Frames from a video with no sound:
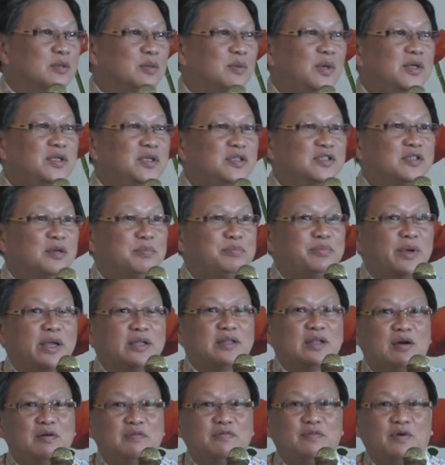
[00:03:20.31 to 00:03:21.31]
what is the
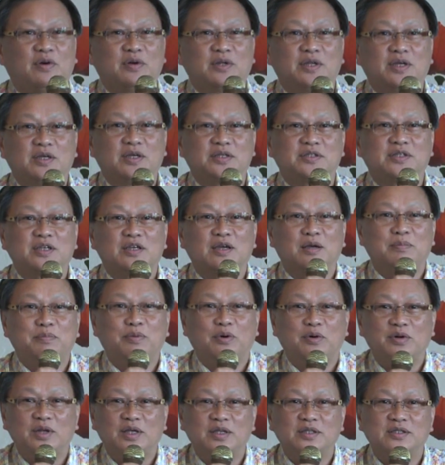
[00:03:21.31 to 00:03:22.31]
breakdown for the
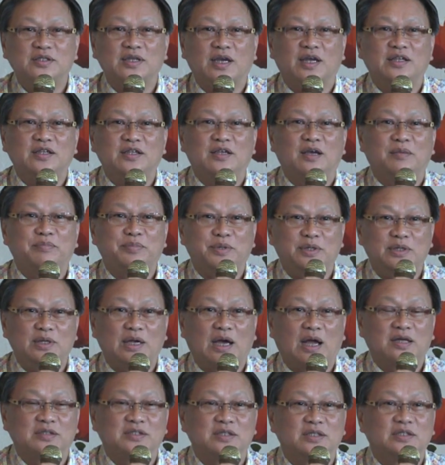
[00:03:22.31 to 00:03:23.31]
Singaporeans and the
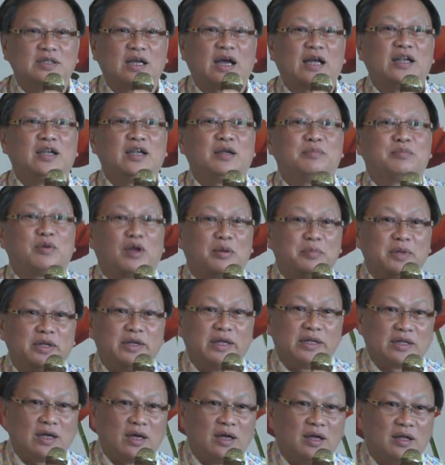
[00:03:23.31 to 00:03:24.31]
PRs in the unemployment
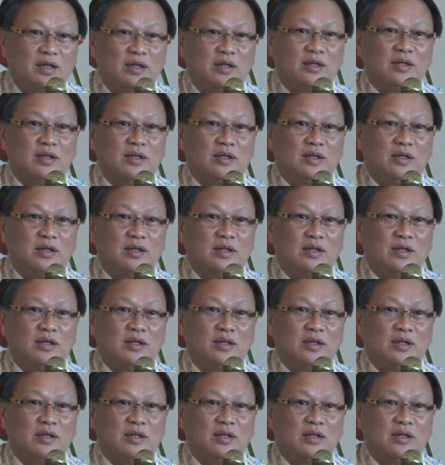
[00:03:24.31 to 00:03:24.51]
data?